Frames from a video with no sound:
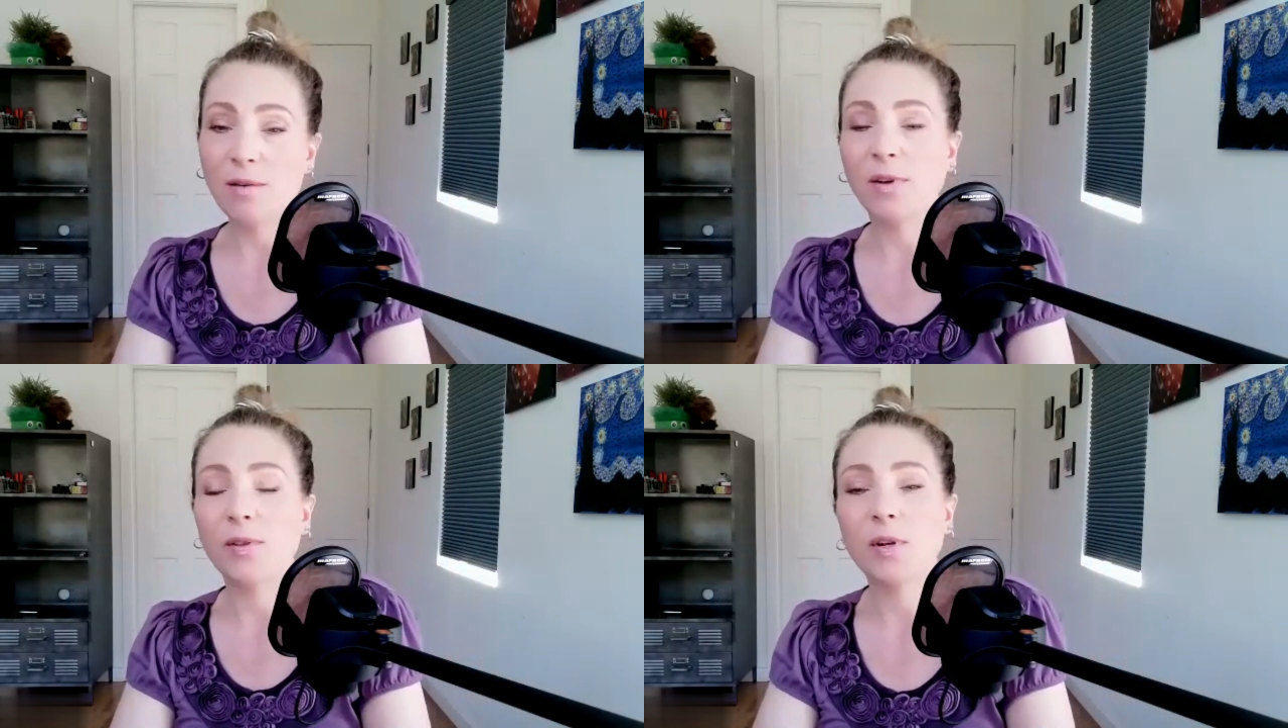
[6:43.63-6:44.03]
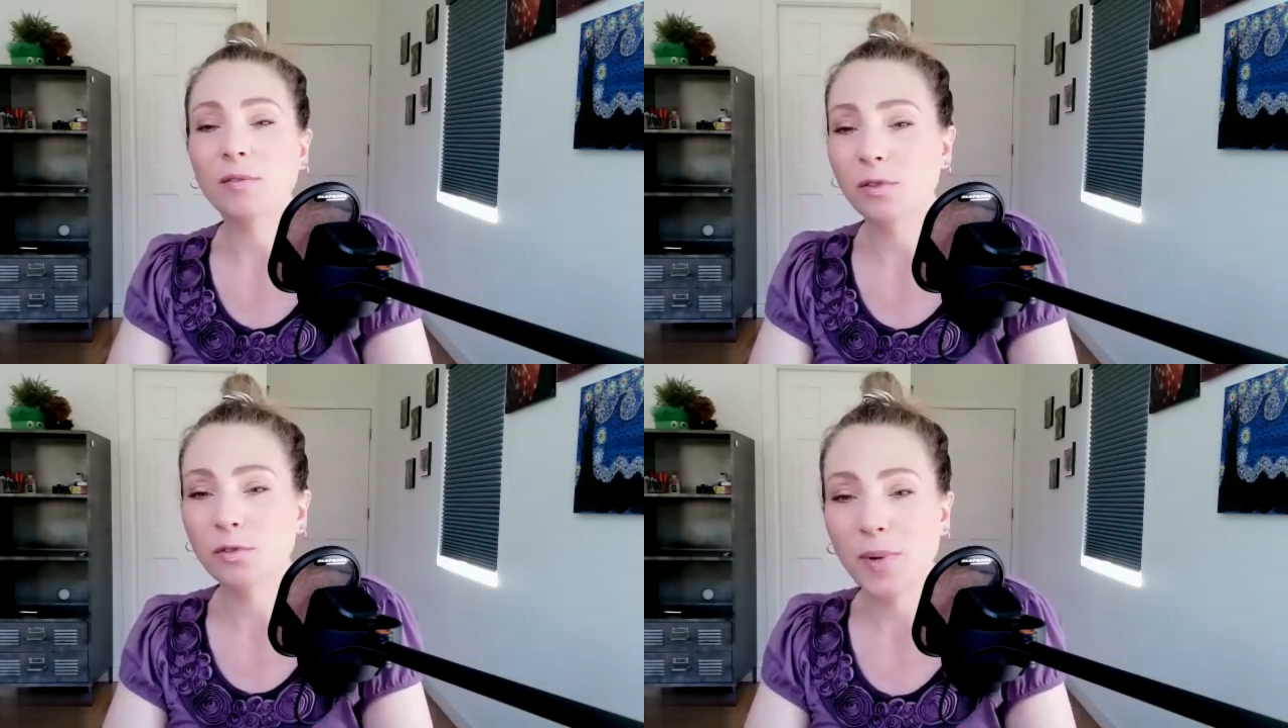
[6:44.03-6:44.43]
I found they're
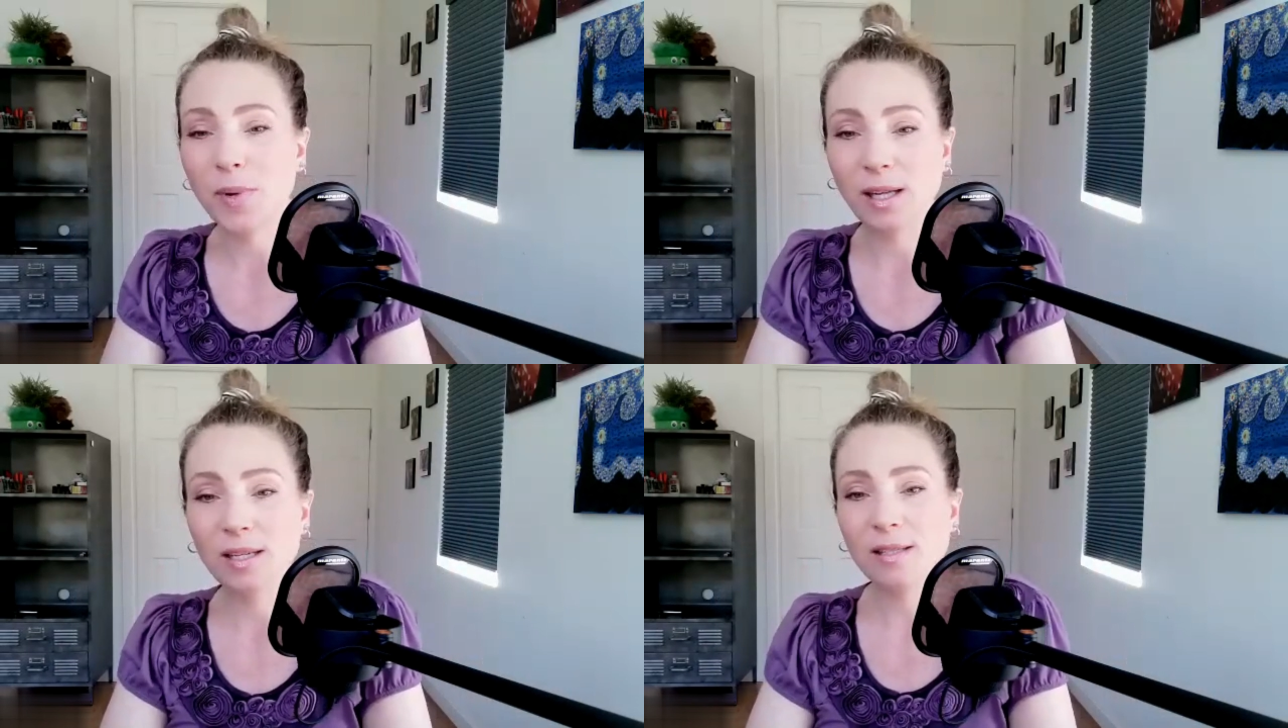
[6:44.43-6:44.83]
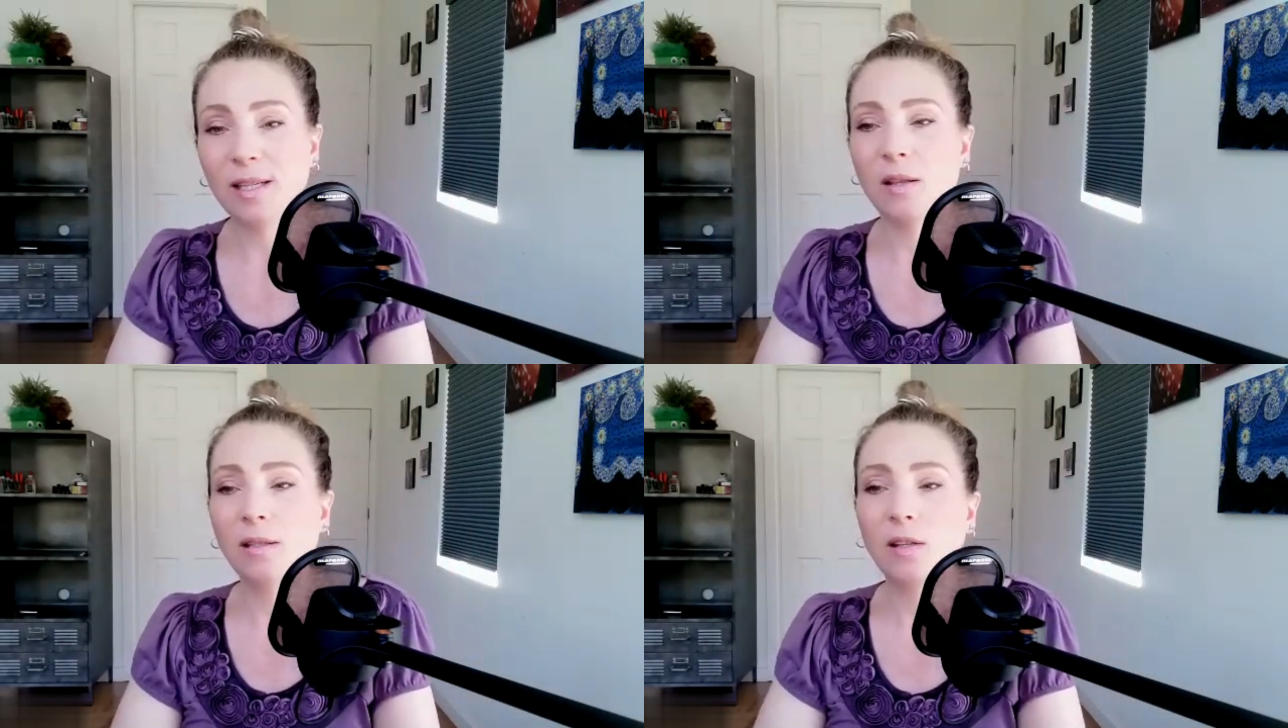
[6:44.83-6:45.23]
helpful for my clients,
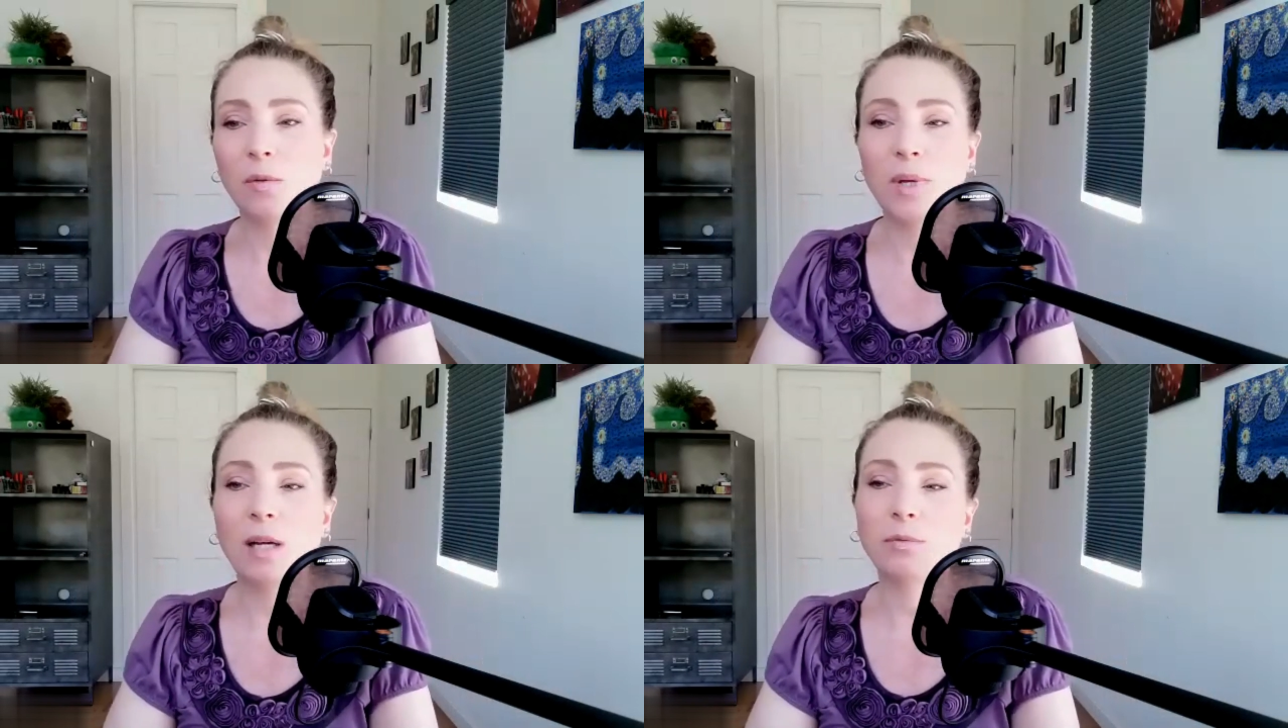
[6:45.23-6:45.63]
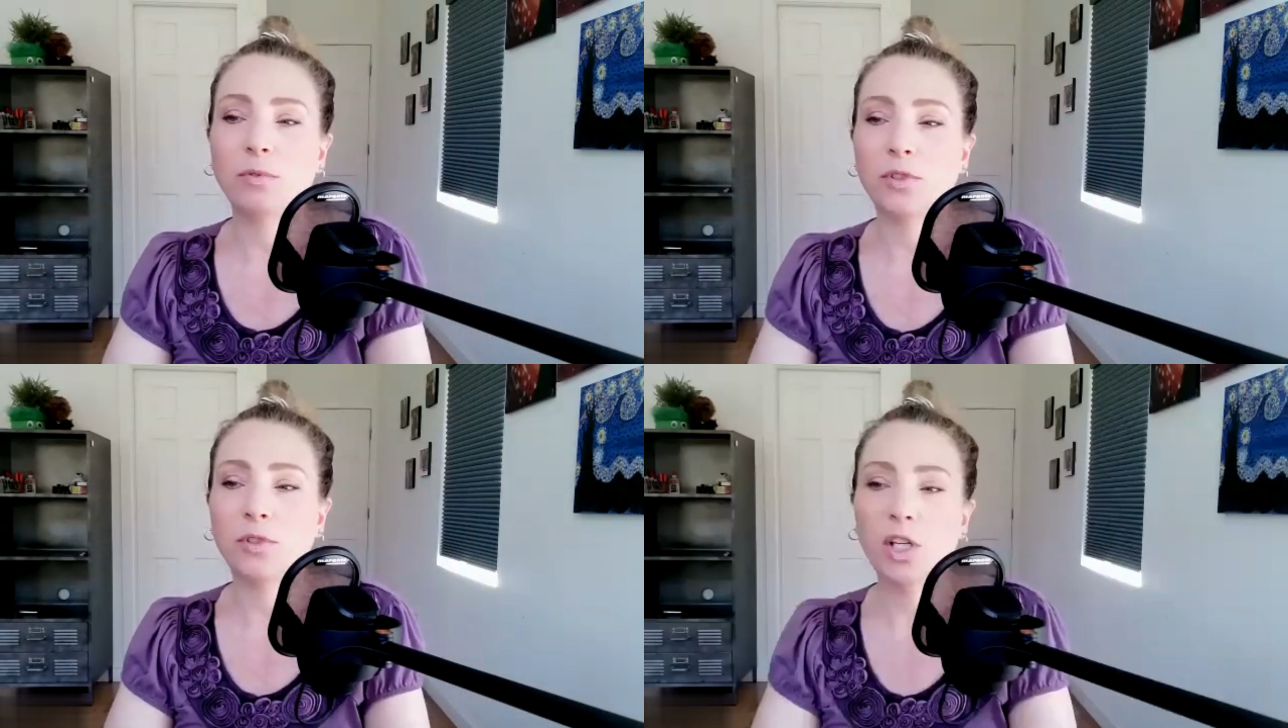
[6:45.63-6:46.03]
and I think that they'll be
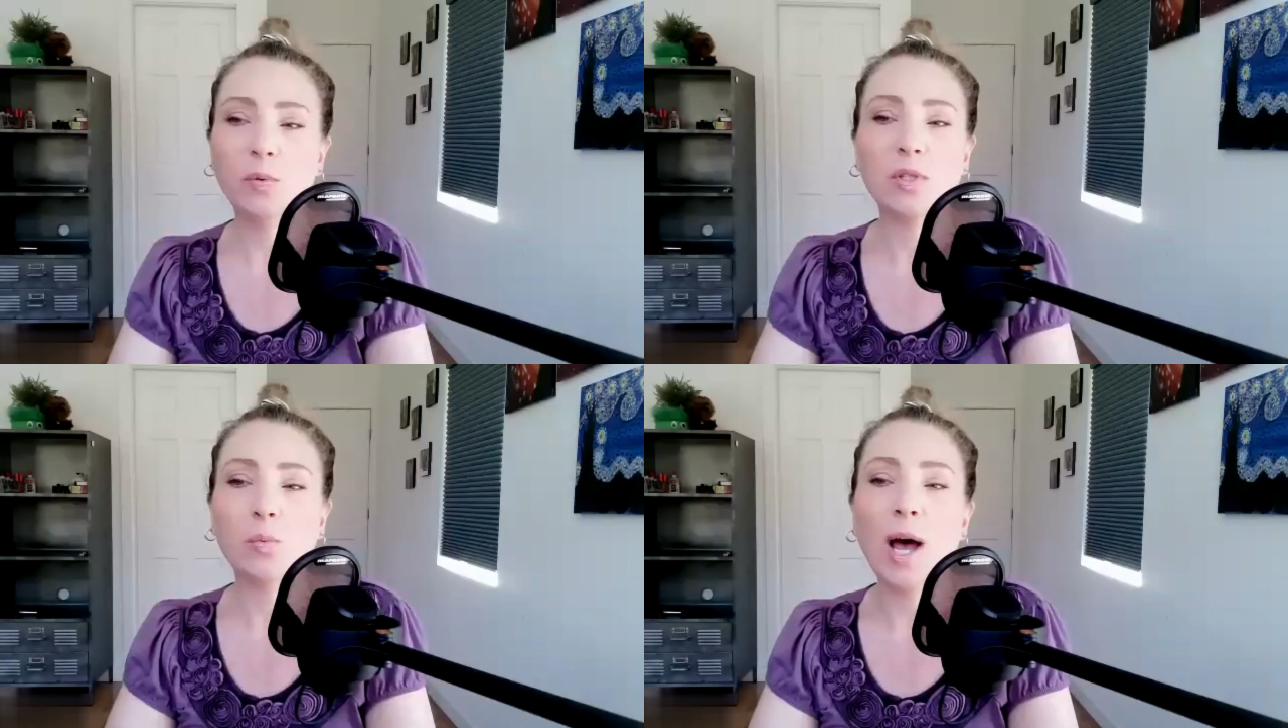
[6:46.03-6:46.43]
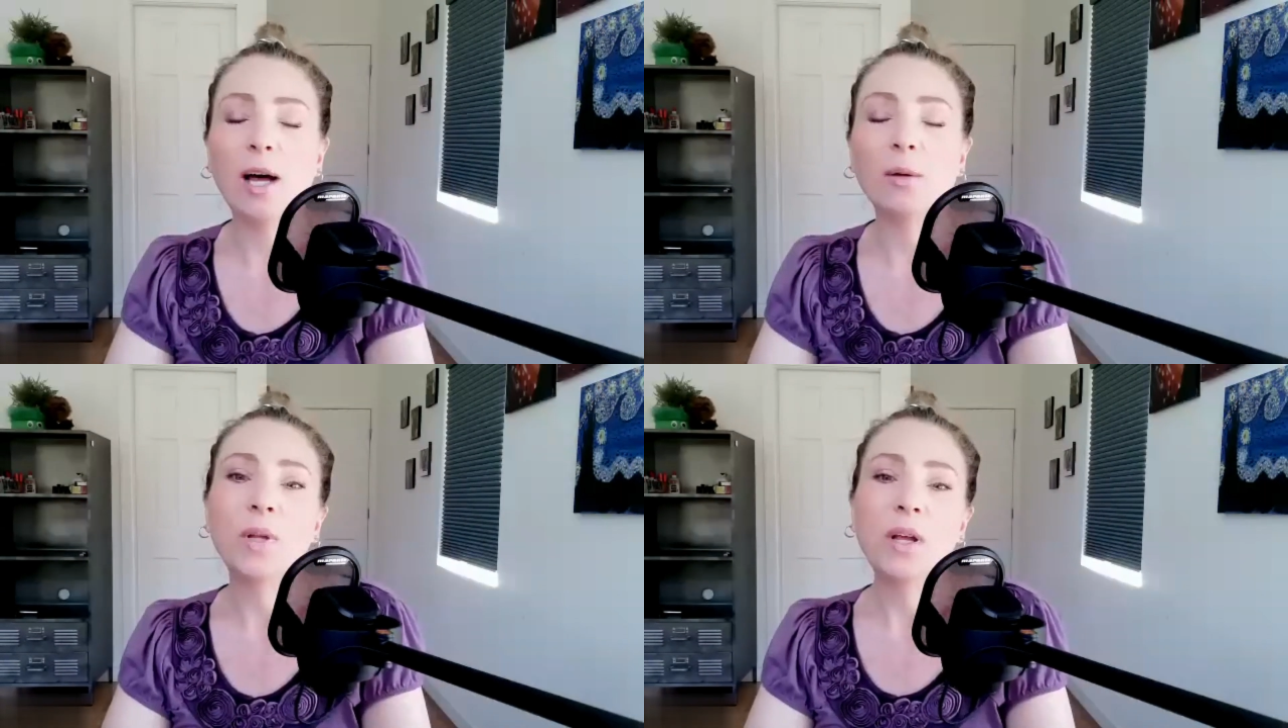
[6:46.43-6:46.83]
helpful for you as
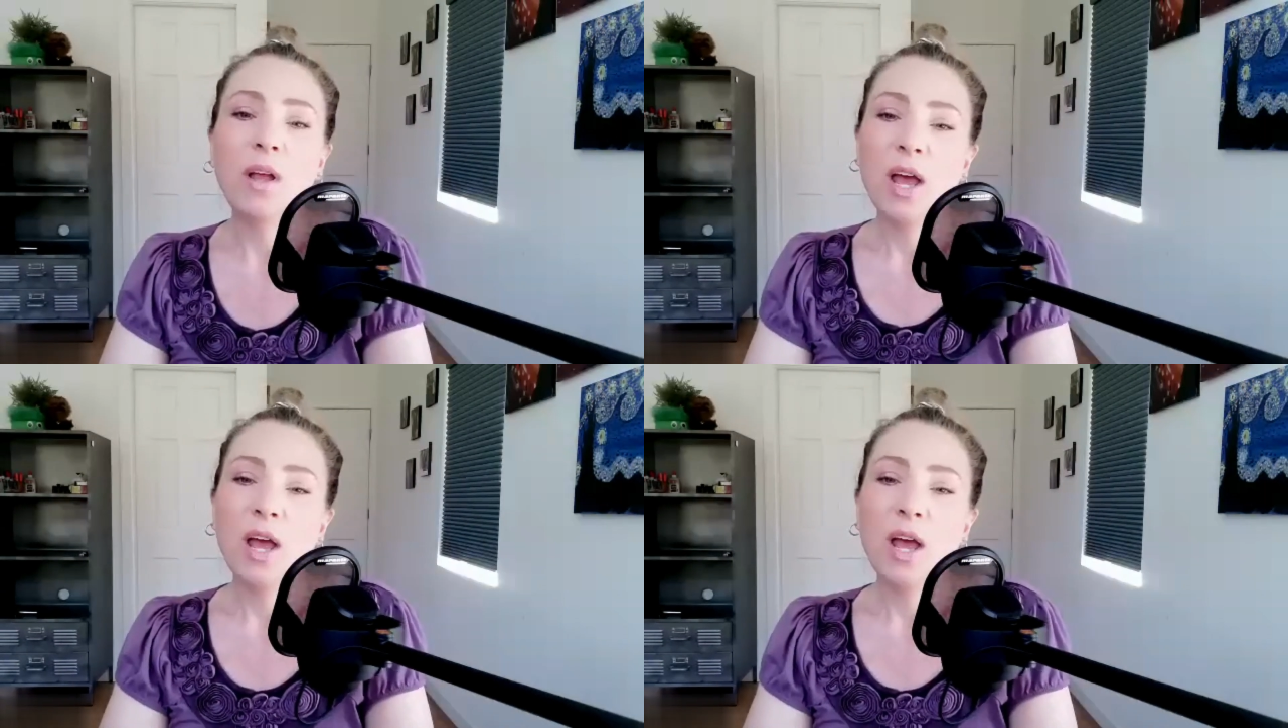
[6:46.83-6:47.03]
well.